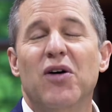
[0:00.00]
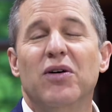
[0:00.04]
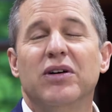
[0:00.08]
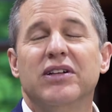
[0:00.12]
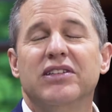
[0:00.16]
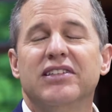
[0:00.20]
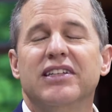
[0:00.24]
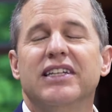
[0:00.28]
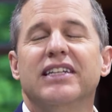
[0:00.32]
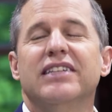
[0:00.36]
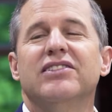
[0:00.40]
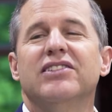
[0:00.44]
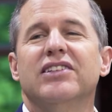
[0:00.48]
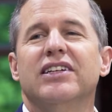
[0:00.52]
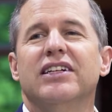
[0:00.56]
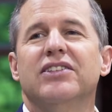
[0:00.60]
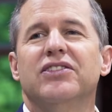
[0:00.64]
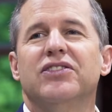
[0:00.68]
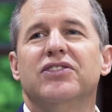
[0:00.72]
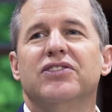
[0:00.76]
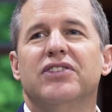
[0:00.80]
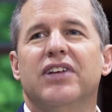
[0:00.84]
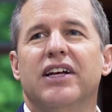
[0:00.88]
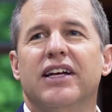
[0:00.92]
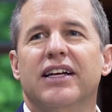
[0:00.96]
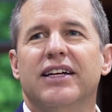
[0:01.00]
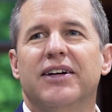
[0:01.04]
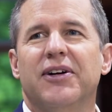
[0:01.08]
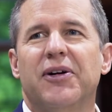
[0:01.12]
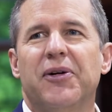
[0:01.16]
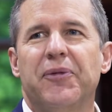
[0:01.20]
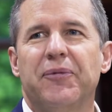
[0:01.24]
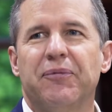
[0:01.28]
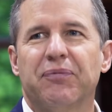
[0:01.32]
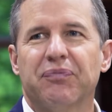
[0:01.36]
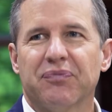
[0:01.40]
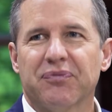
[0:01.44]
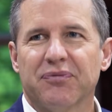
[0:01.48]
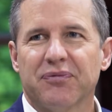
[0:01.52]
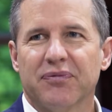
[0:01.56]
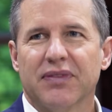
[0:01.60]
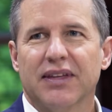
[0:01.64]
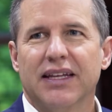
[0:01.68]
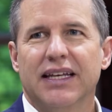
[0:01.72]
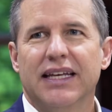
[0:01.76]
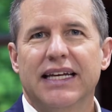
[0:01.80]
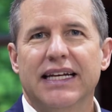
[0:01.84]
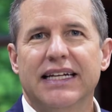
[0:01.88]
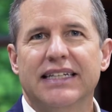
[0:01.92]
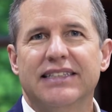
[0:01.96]
he said, let me check my
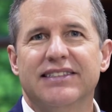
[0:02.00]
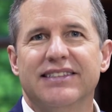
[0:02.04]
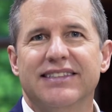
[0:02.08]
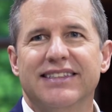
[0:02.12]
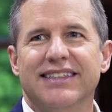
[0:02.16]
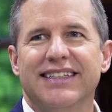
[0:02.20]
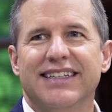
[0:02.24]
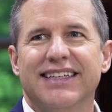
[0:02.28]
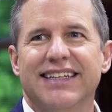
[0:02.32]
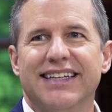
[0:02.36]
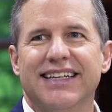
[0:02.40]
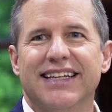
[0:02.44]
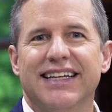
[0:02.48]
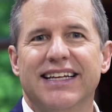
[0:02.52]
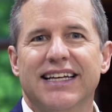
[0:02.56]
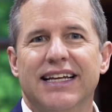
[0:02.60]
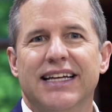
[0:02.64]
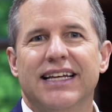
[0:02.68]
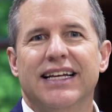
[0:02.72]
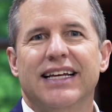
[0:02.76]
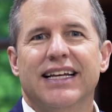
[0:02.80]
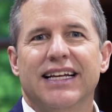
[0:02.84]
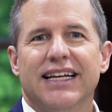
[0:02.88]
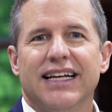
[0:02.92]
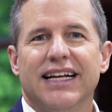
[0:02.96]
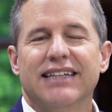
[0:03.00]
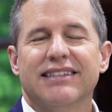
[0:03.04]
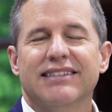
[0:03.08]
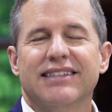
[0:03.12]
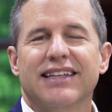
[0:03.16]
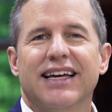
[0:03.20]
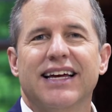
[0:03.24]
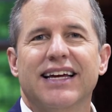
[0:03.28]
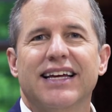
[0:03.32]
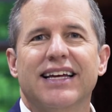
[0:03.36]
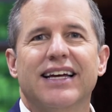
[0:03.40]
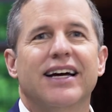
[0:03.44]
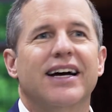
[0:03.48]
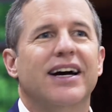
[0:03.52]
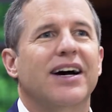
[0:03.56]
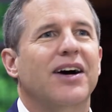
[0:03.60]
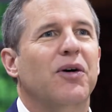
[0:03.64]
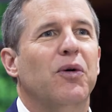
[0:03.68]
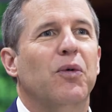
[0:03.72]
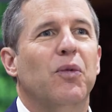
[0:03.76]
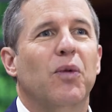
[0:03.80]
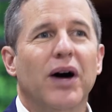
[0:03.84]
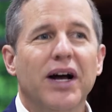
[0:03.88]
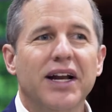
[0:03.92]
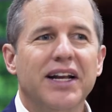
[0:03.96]
schedule, and hung up.
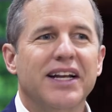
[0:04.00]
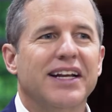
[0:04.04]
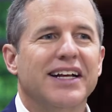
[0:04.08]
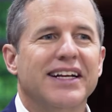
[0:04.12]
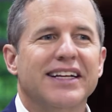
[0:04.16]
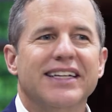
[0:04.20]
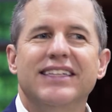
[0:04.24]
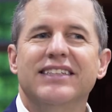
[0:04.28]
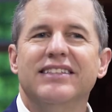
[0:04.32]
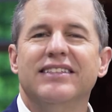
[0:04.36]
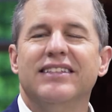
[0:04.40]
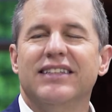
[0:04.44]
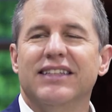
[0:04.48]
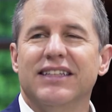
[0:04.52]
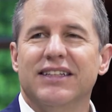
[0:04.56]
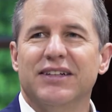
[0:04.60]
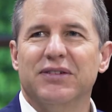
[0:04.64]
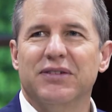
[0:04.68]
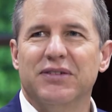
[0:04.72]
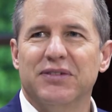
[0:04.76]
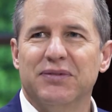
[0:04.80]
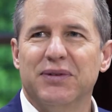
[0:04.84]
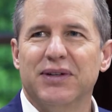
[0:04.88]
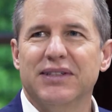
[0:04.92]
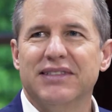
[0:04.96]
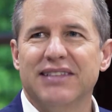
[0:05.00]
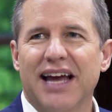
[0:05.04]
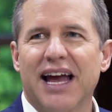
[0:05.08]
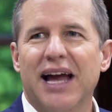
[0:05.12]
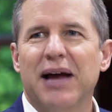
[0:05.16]
And I was just so